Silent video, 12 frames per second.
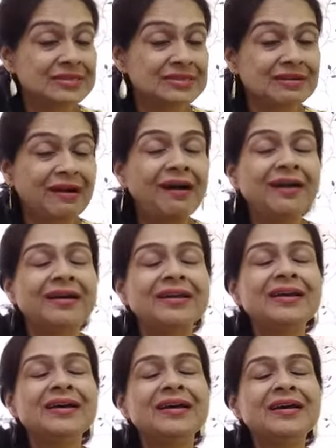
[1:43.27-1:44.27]
card
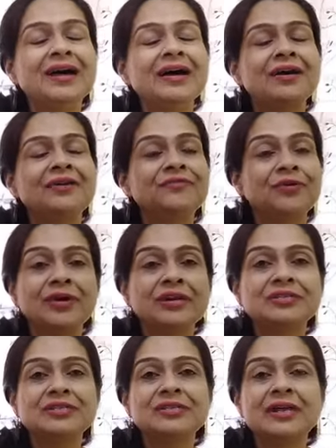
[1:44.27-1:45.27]
for
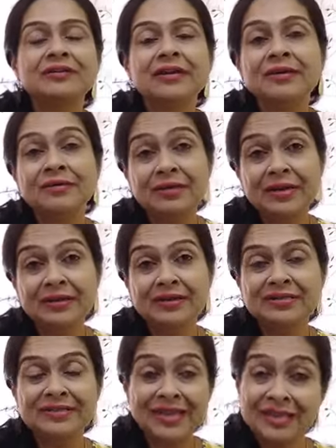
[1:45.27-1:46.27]
us tarot readers
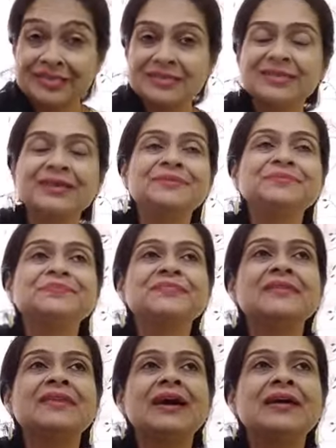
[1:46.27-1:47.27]
is
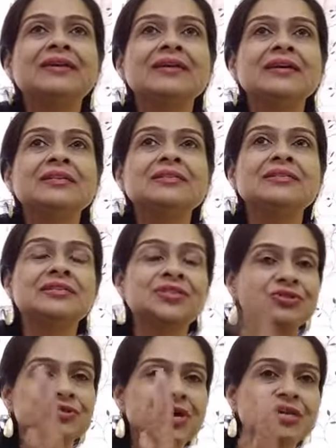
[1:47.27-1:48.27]
that it's a
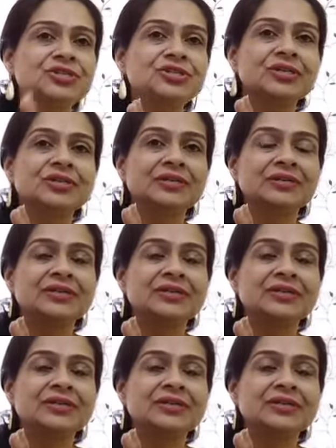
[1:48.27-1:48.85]
structure